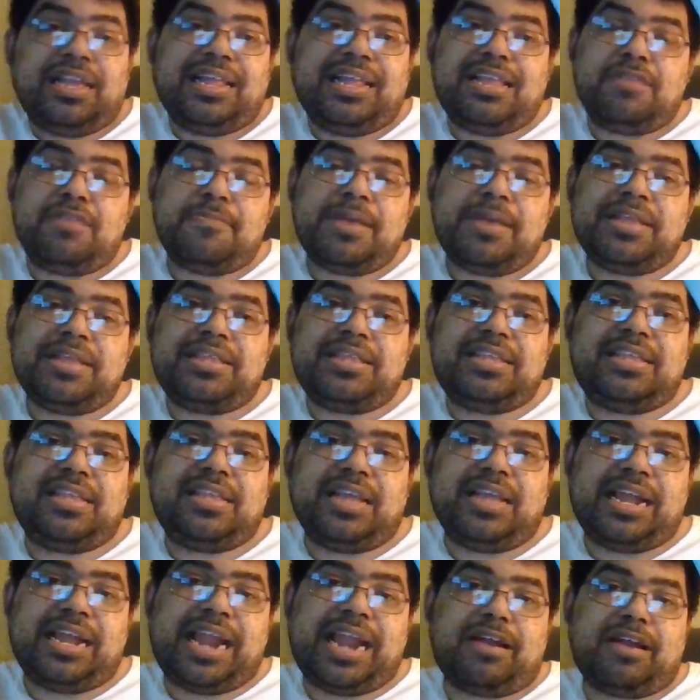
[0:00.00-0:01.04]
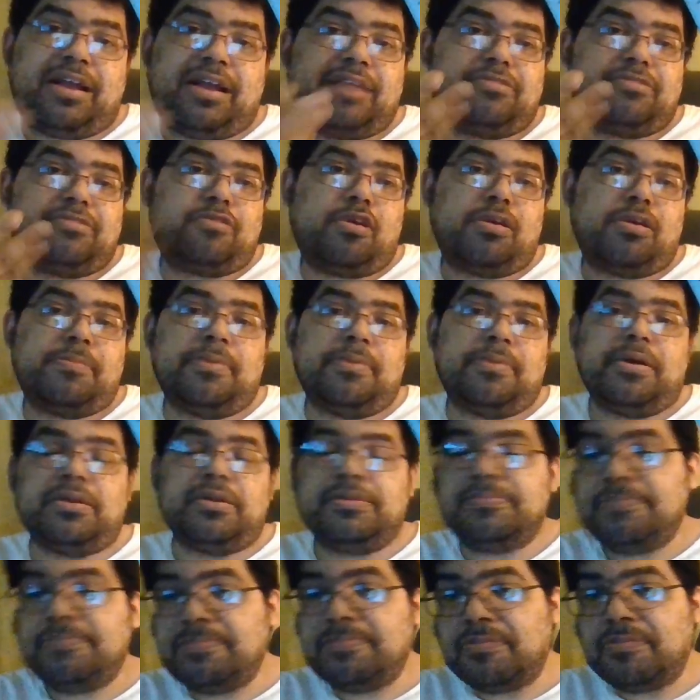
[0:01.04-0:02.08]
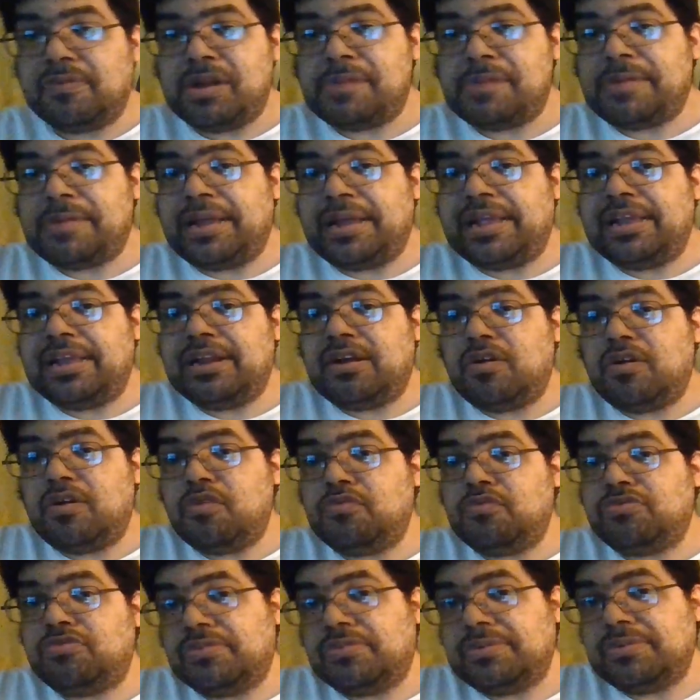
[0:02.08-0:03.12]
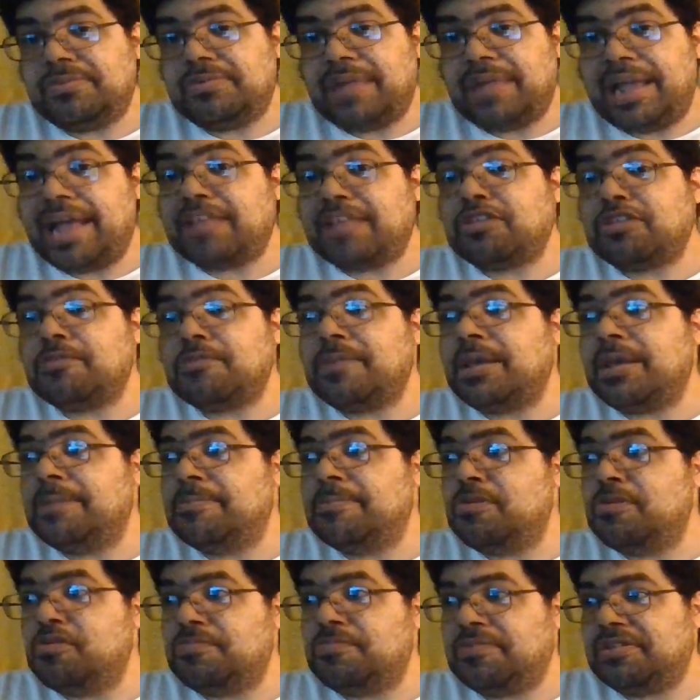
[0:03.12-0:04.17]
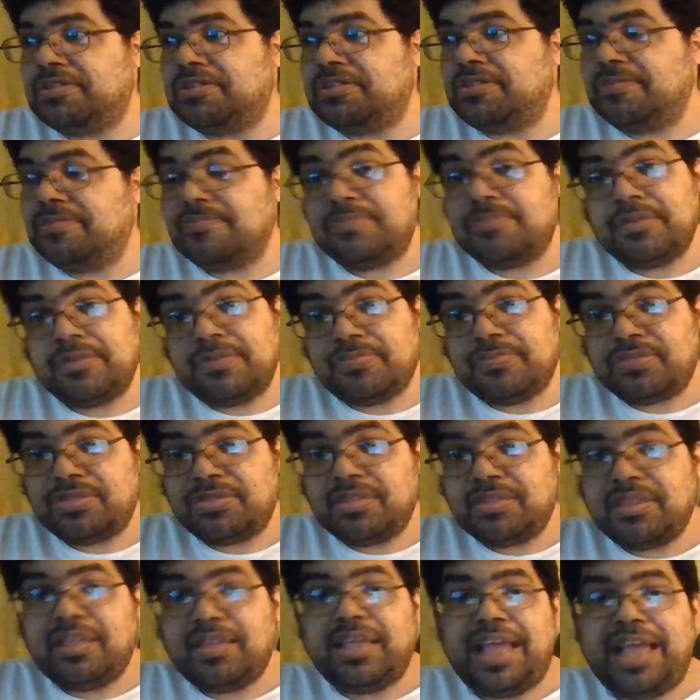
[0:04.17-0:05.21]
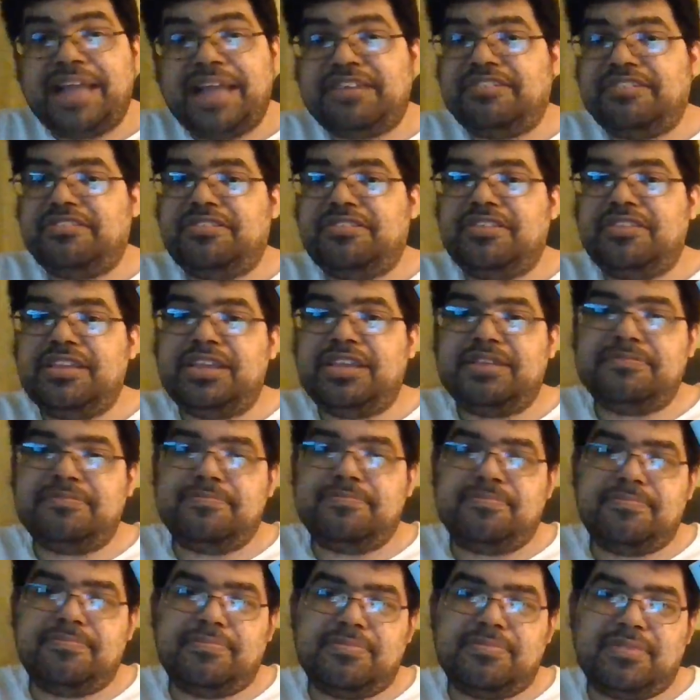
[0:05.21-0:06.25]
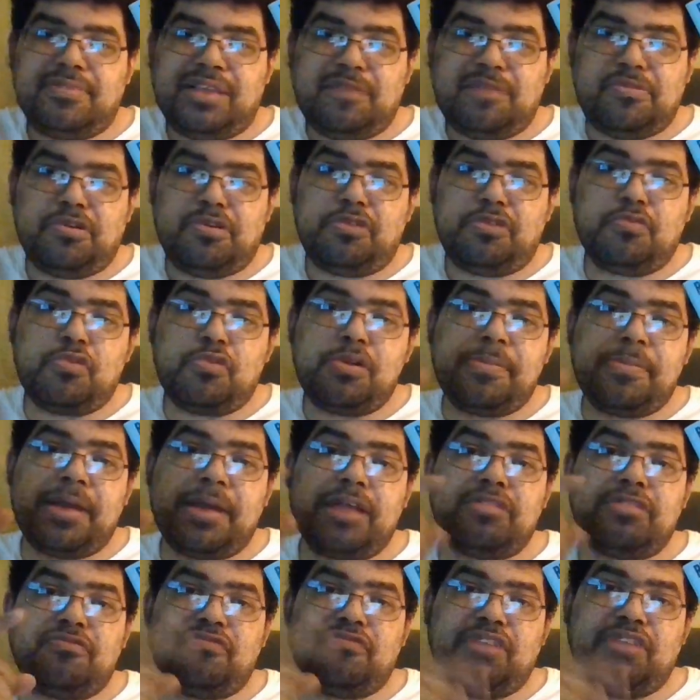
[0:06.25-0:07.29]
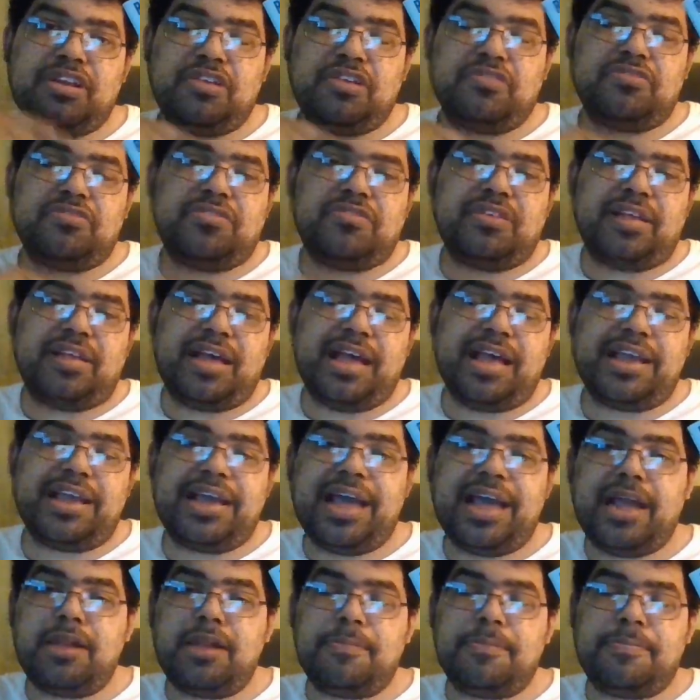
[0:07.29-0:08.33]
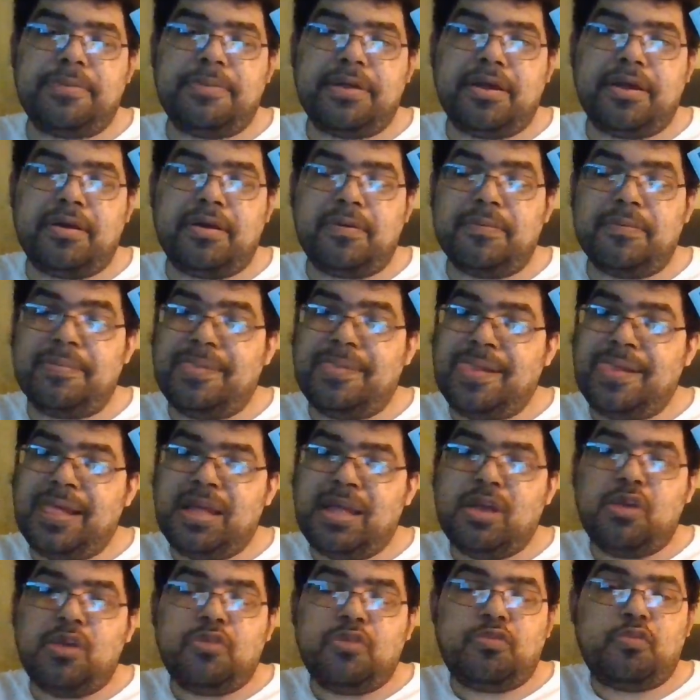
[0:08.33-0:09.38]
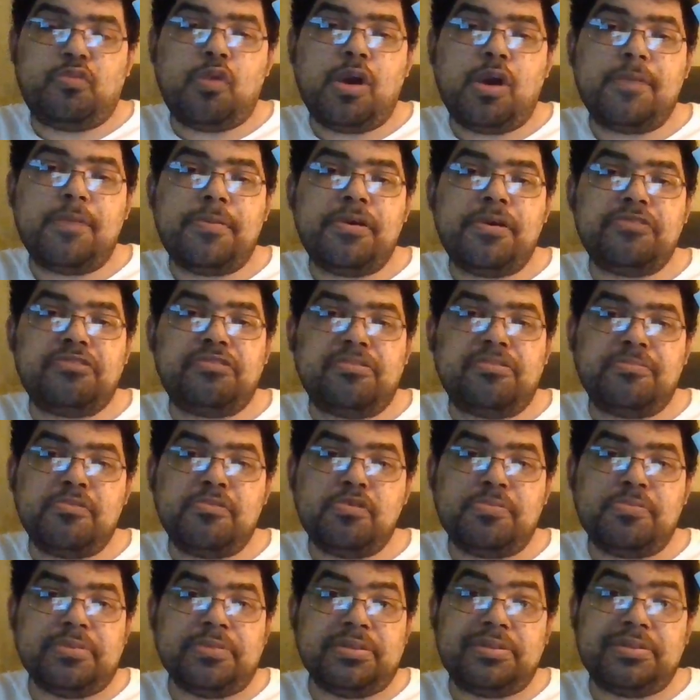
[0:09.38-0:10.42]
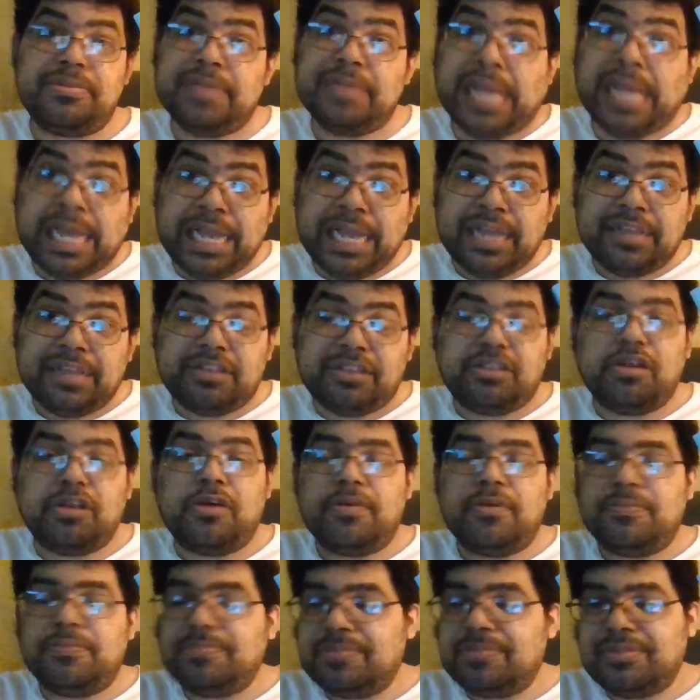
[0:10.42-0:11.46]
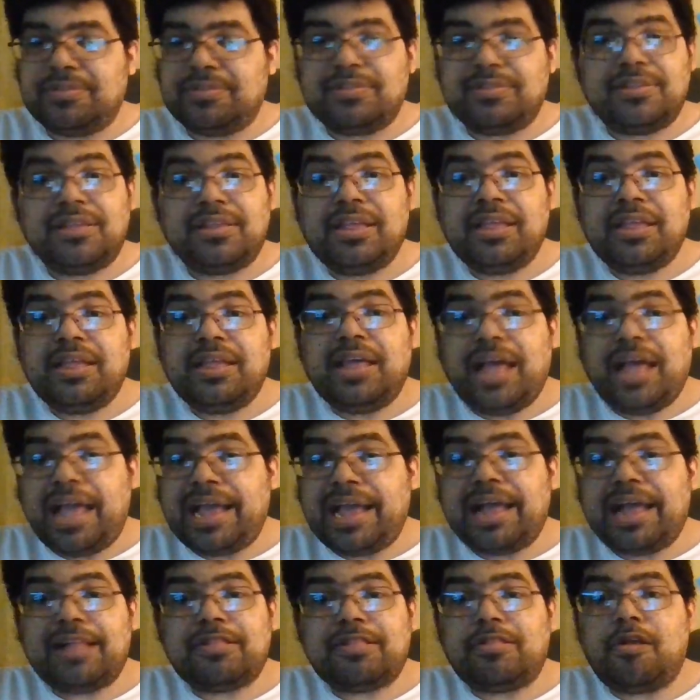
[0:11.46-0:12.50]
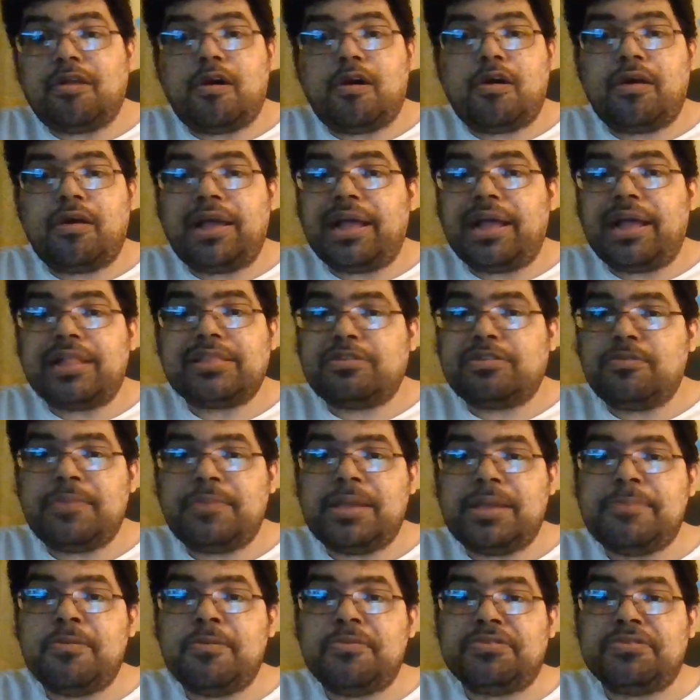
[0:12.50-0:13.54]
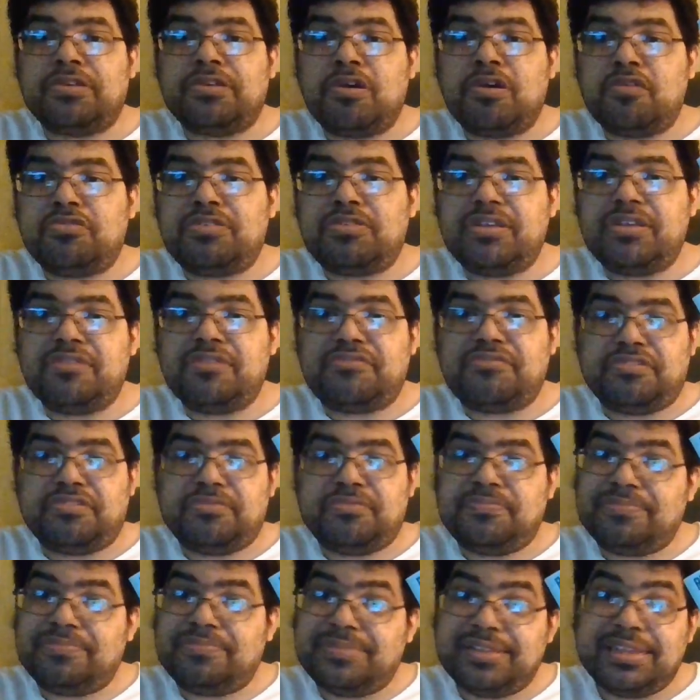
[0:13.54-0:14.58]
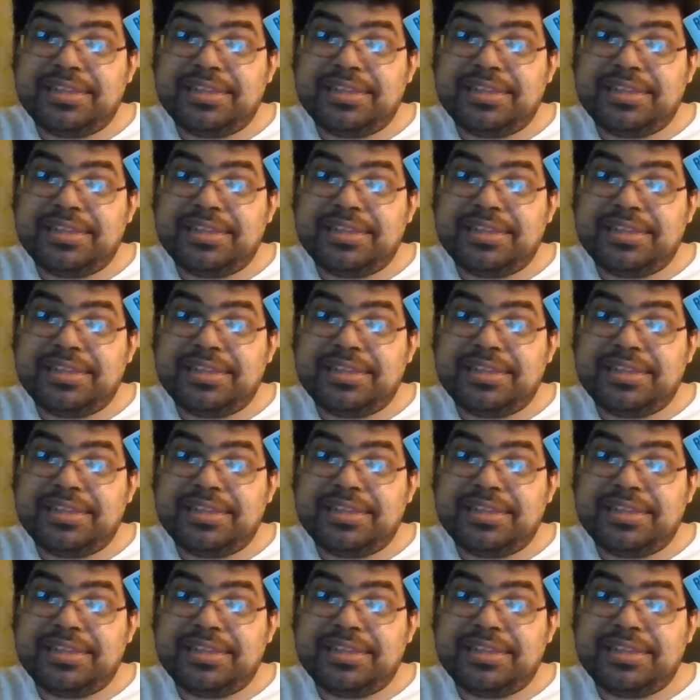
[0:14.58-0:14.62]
then you might, and I, will talk about it whenever I get a hold to it. I got so many movies, as you see. If you heard one of my other videos, I got about twelve hundred movies, so I got a long, I got too many movies to go sit through.